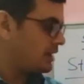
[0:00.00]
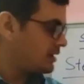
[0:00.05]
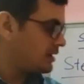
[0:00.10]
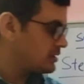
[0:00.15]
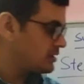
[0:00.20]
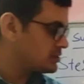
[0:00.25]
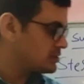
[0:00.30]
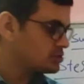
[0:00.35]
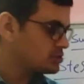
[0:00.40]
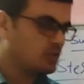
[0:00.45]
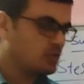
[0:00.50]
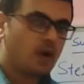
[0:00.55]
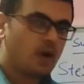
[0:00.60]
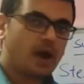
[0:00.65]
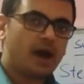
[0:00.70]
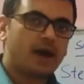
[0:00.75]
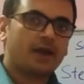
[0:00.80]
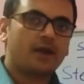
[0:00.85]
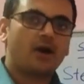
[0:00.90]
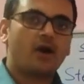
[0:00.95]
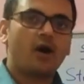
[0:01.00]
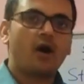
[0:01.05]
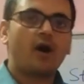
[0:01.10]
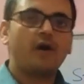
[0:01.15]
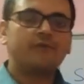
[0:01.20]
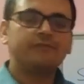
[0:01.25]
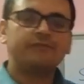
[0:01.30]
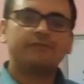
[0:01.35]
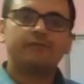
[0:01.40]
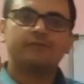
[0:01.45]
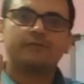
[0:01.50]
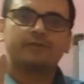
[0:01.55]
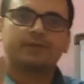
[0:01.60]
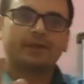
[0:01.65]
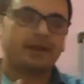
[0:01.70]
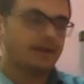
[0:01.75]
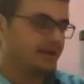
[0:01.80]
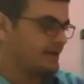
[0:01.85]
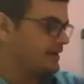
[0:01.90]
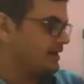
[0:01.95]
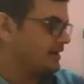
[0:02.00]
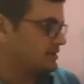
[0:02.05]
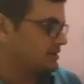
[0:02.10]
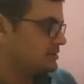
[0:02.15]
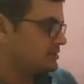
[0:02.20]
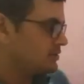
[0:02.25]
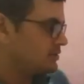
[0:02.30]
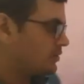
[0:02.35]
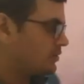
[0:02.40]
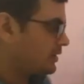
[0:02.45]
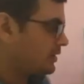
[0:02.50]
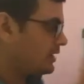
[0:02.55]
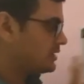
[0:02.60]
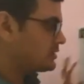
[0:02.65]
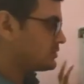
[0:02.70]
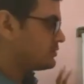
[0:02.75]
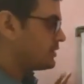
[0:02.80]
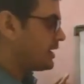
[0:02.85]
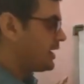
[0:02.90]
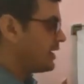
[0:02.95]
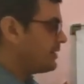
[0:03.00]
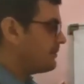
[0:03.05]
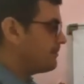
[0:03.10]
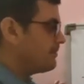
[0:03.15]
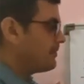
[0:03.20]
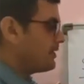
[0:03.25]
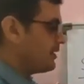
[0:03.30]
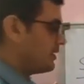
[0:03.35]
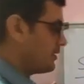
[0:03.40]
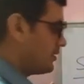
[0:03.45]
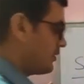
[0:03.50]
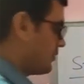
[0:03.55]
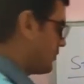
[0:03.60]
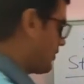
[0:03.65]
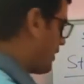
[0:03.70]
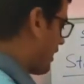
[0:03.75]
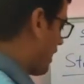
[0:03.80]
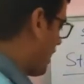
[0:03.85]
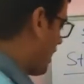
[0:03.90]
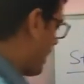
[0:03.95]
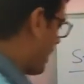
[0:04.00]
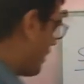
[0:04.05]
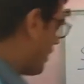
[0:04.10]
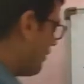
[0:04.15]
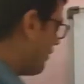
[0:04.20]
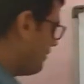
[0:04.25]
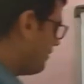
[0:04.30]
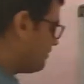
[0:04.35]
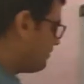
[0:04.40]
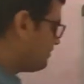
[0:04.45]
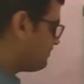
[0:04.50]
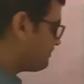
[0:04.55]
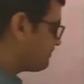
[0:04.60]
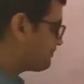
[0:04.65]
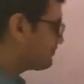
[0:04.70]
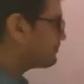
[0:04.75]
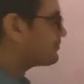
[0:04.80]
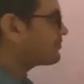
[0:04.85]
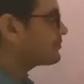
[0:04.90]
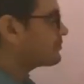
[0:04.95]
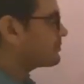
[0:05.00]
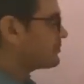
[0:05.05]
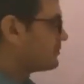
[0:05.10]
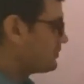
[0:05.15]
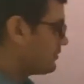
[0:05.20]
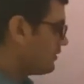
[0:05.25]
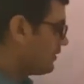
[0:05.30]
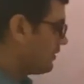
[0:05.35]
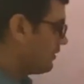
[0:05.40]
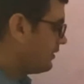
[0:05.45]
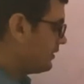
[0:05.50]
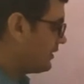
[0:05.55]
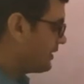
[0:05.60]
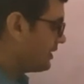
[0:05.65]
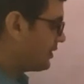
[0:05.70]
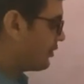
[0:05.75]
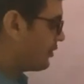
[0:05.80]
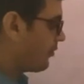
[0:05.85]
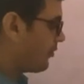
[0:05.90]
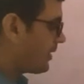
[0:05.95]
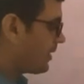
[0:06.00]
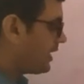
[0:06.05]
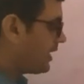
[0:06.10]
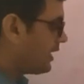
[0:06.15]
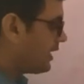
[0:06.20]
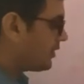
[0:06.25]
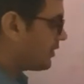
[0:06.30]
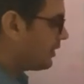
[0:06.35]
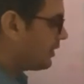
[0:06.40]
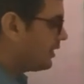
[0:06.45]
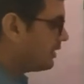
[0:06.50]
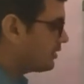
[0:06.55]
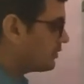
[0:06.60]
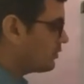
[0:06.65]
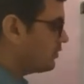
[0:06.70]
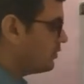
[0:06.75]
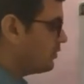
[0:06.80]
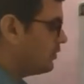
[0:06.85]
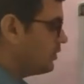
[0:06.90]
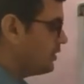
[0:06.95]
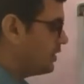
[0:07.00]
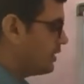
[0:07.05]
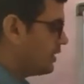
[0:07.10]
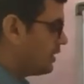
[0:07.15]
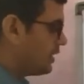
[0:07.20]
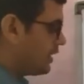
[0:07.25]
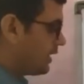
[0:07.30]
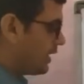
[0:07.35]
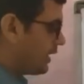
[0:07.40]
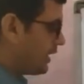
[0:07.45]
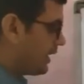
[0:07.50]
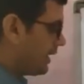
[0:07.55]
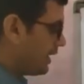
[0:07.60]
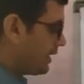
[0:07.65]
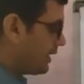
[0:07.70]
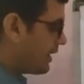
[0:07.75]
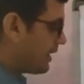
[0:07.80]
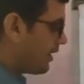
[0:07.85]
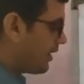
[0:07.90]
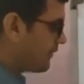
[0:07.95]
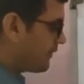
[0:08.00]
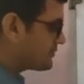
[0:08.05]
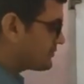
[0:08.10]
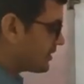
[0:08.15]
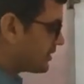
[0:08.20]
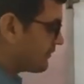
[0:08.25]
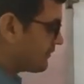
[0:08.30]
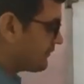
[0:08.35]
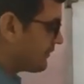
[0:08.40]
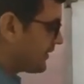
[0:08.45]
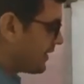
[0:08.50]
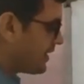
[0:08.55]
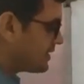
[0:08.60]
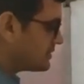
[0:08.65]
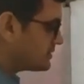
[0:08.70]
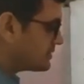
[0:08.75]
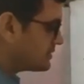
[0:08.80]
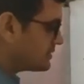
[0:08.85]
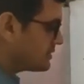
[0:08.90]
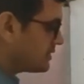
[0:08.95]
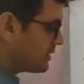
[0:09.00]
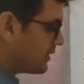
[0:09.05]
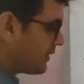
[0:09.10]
square of radius. Okay, student? How? D omega equal to area of surface